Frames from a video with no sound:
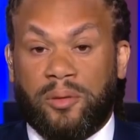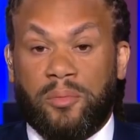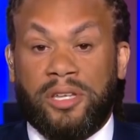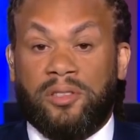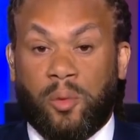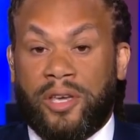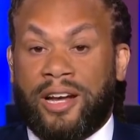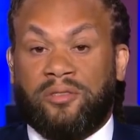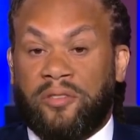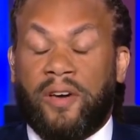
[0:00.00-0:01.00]
it means that we
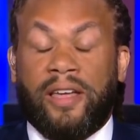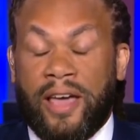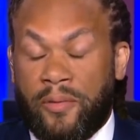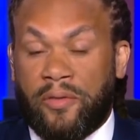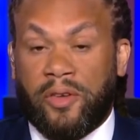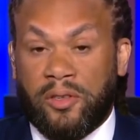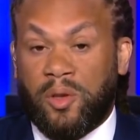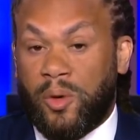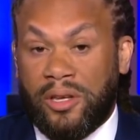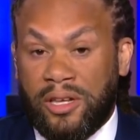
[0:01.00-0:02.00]
actually find out the things
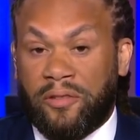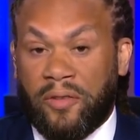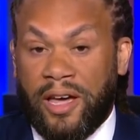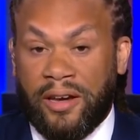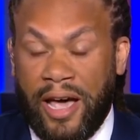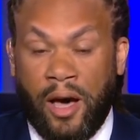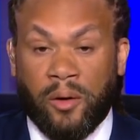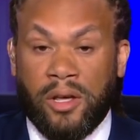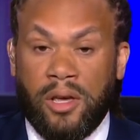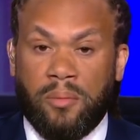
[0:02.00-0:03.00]
that we need to find
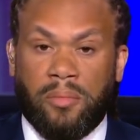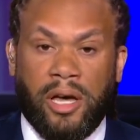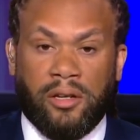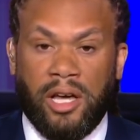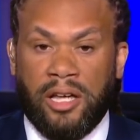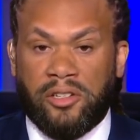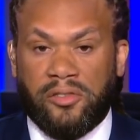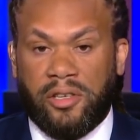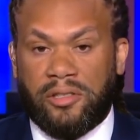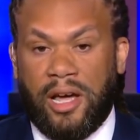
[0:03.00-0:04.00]
out. But uh,
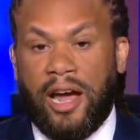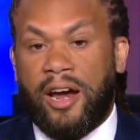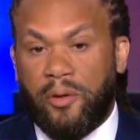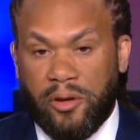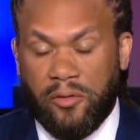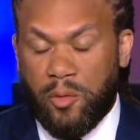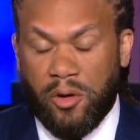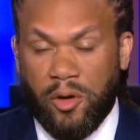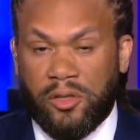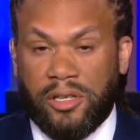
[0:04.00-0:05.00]
just as the hiring of
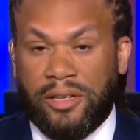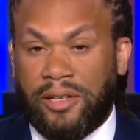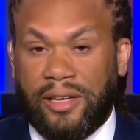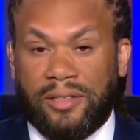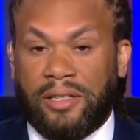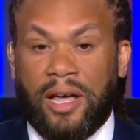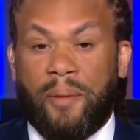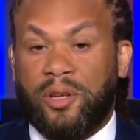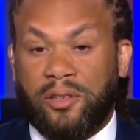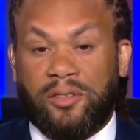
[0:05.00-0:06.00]
Omarosa indicates
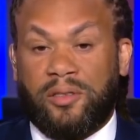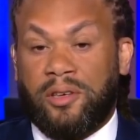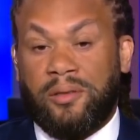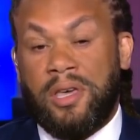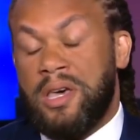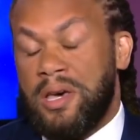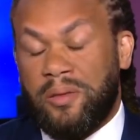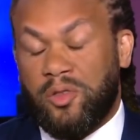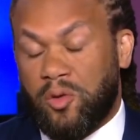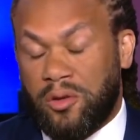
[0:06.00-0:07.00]
incompetence, the,
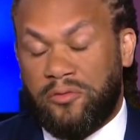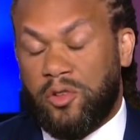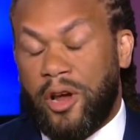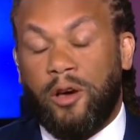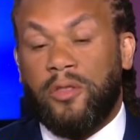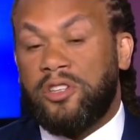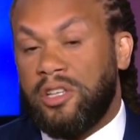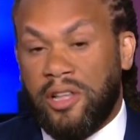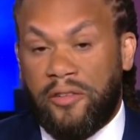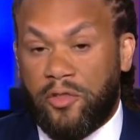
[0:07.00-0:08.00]
the sort of trail that
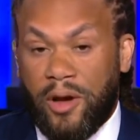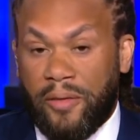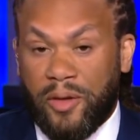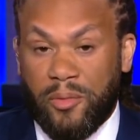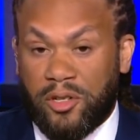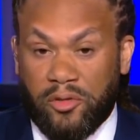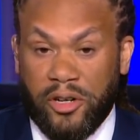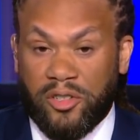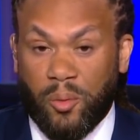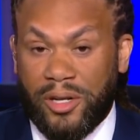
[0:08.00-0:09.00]
she left throughout the
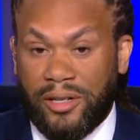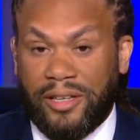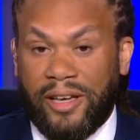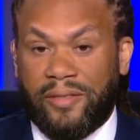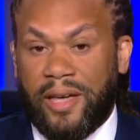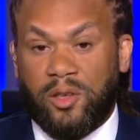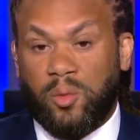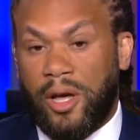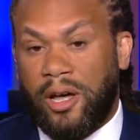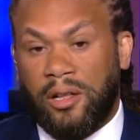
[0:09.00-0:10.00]
administration would indicate that as
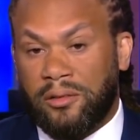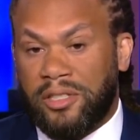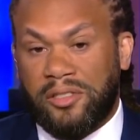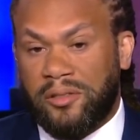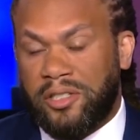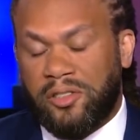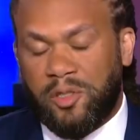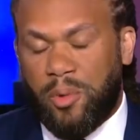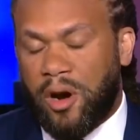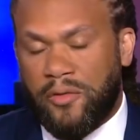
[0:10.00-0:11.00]
well. This is, this
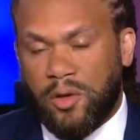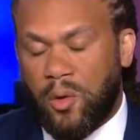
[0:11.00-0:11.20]
is par for the